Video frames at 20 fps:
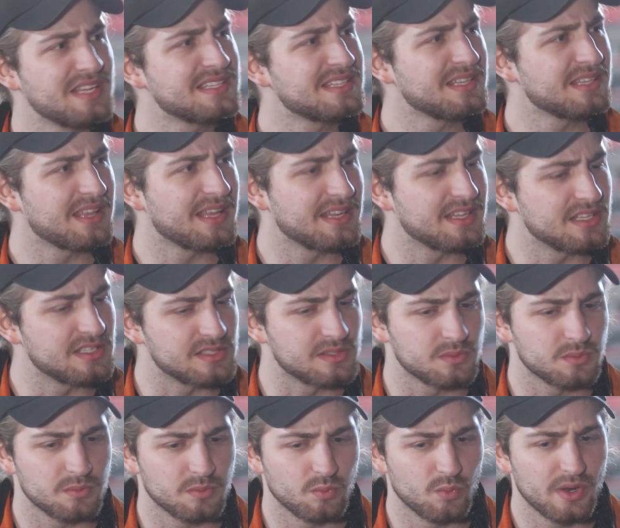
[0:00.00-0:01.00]
is
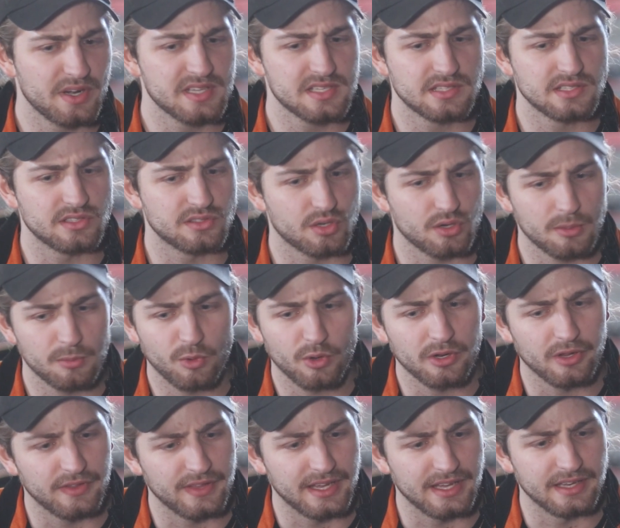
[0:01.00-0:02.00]
the
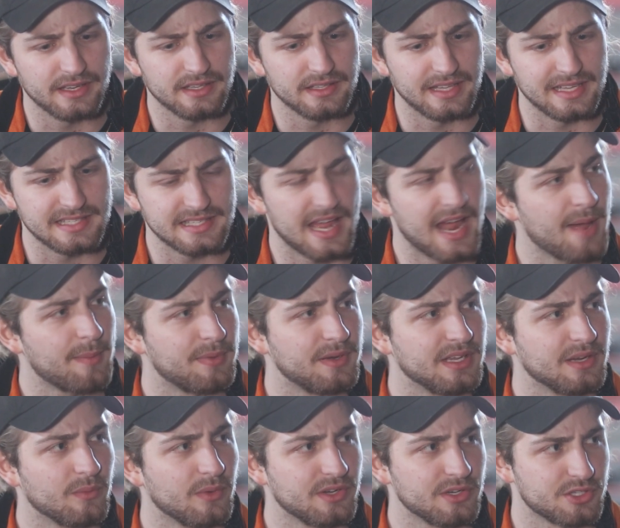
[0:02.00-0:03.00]
turmoil that's
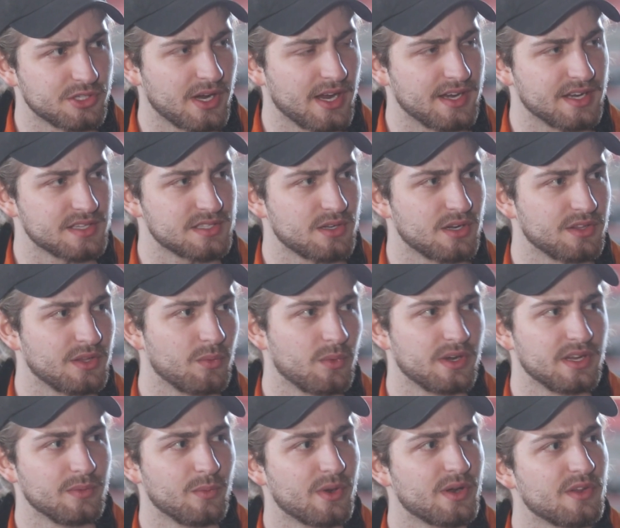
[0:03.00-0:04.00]
happening when you're trying to start that?
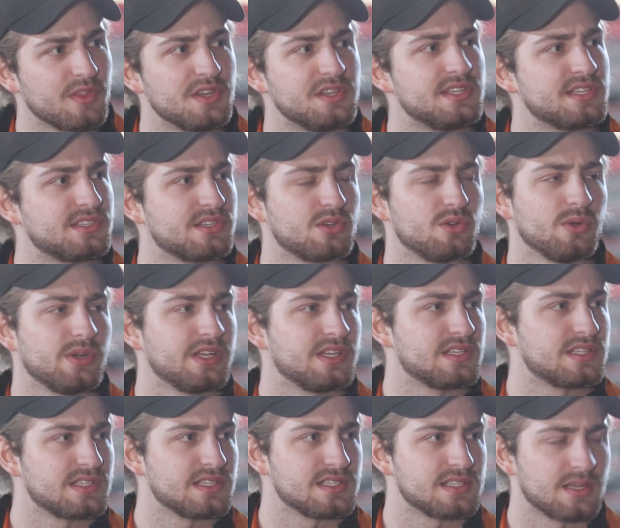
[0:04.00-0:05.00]
What are the
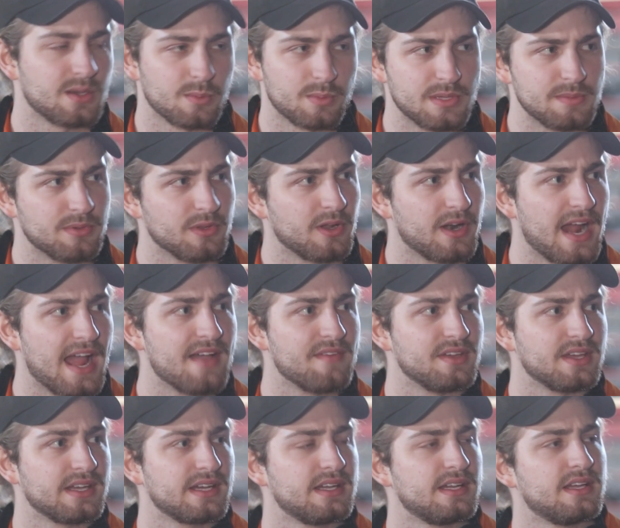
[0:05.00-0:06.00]
disagreements that people are
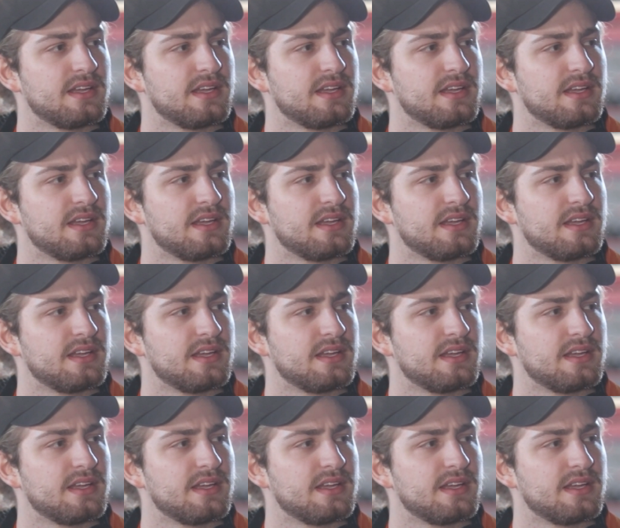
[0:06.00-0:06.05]
having?